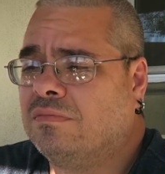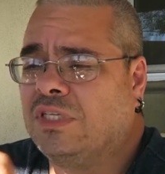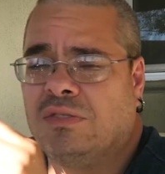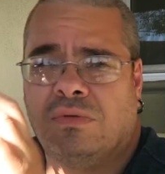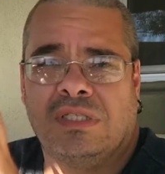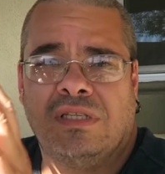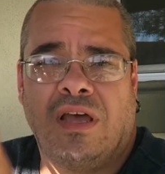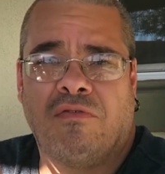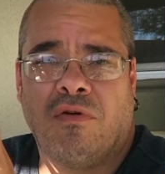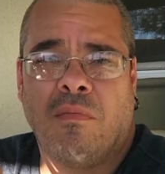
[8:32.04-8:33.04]
This was
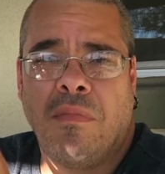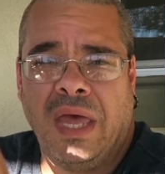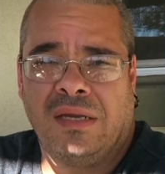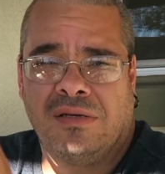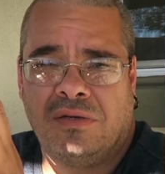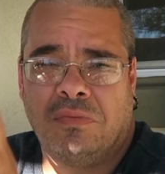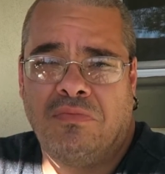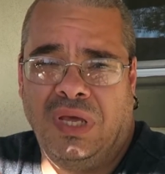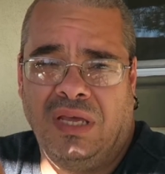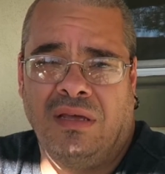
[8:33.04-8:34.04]
never meant to
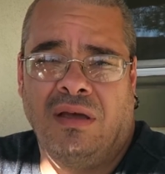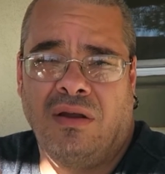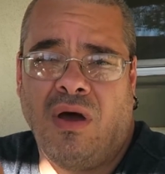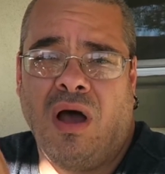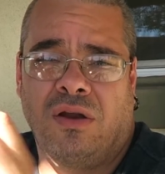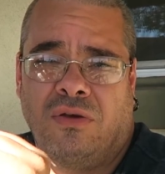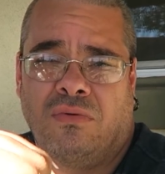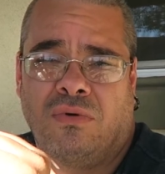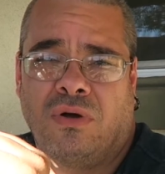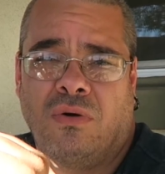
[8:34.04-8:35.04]
be an audio
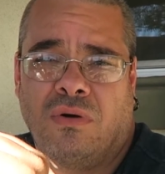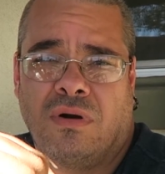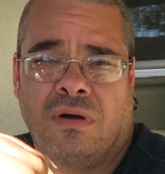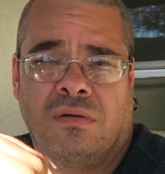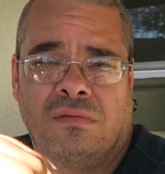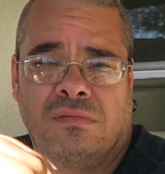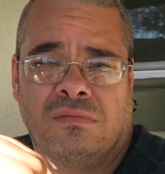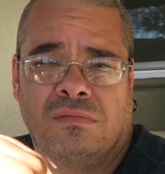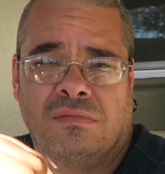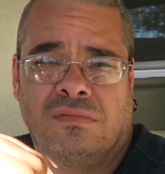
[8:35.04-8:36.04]
recorder.
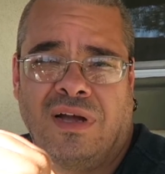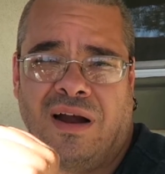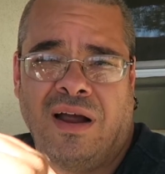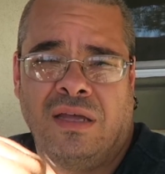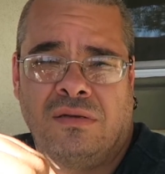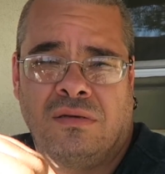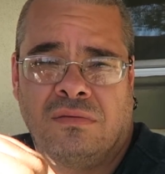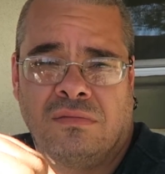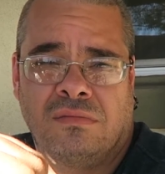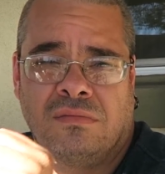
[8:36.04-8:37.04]
All right?
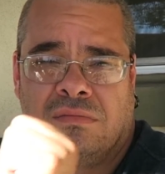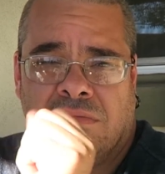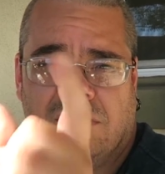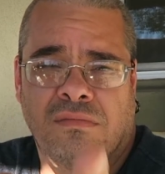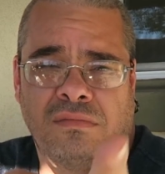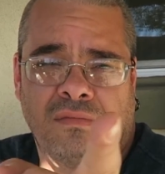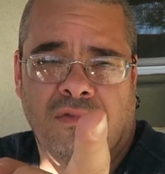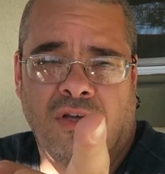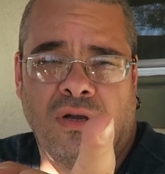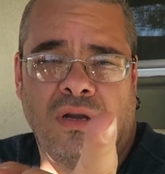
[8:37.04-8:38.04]

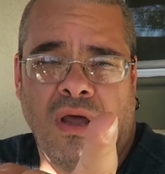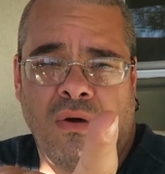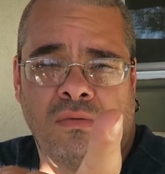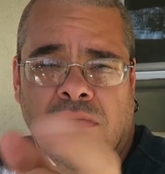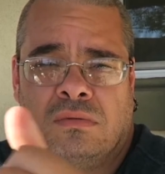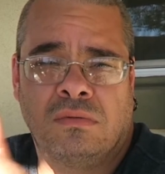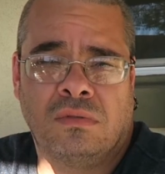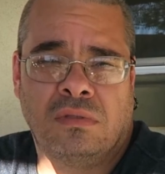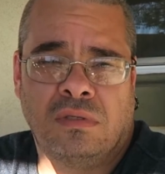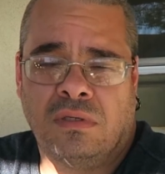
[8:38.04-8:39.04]
Good to know.
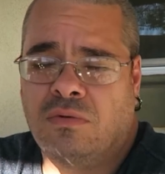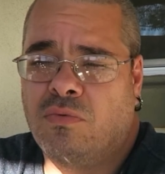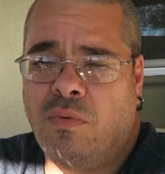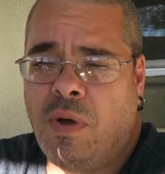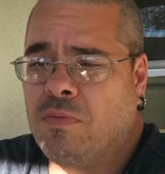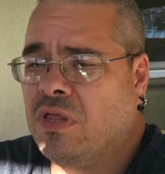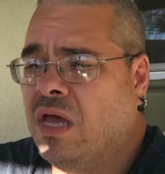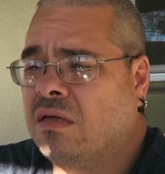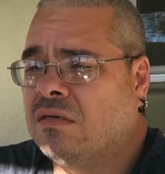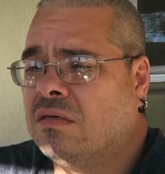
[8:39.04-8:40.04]
Remember
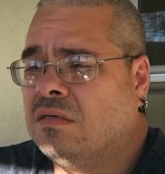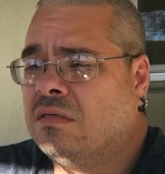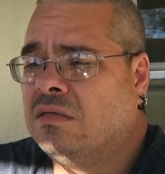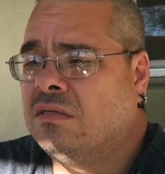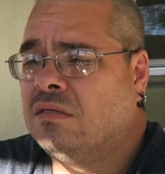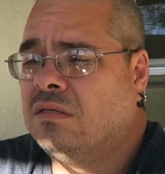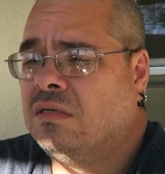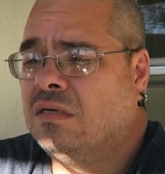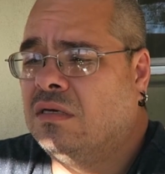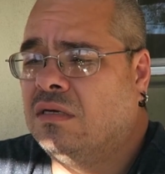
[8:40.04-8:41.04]
that.
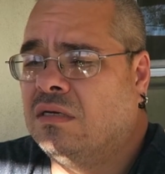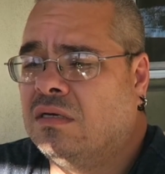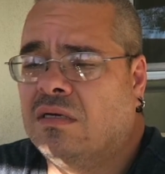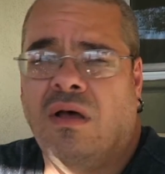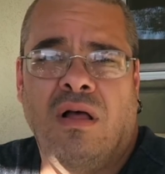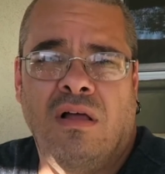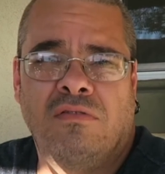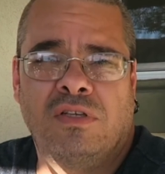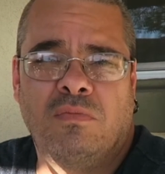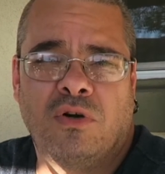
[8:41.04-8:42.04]
And I'll
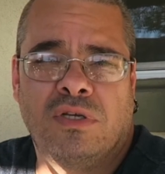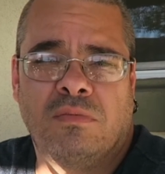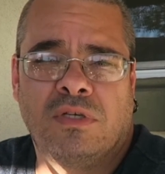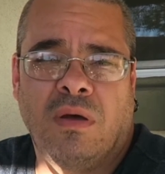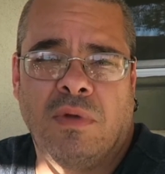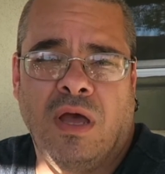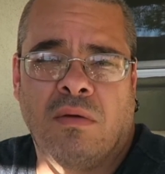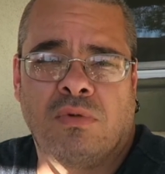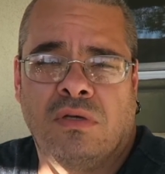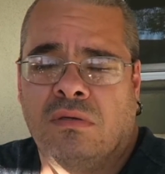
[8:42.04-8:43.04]
have some more tips coming
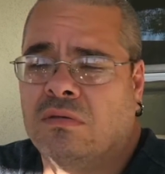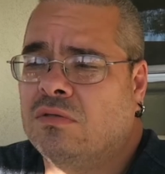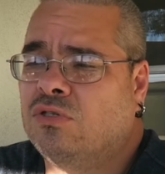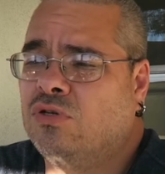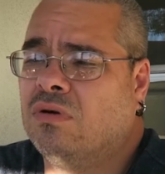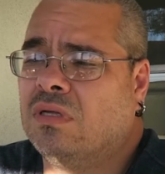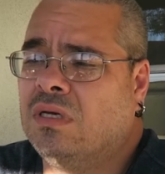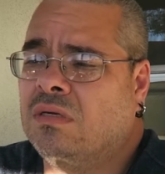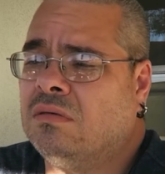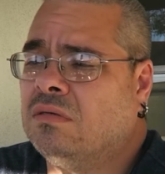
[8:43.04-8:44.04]
up
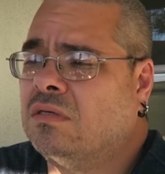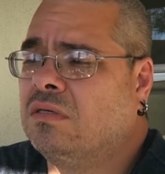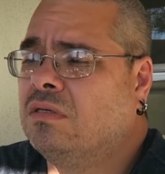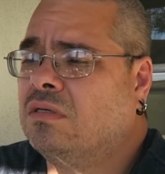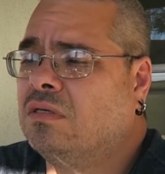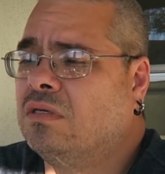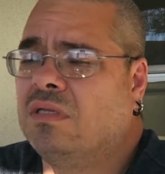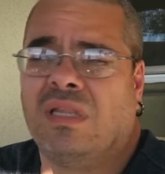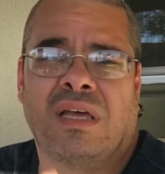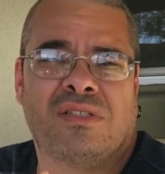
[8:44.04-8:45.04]
shortly in
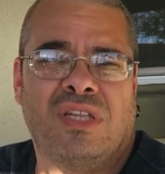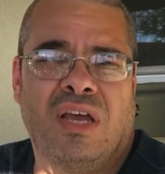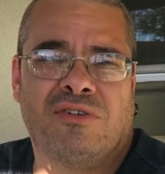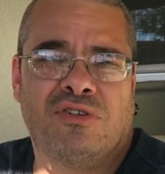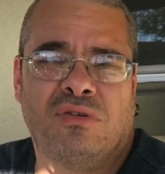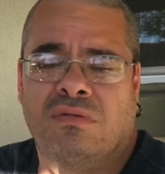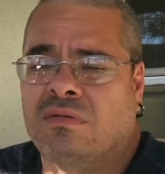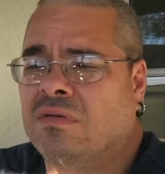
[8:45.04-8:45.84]
the next day or two.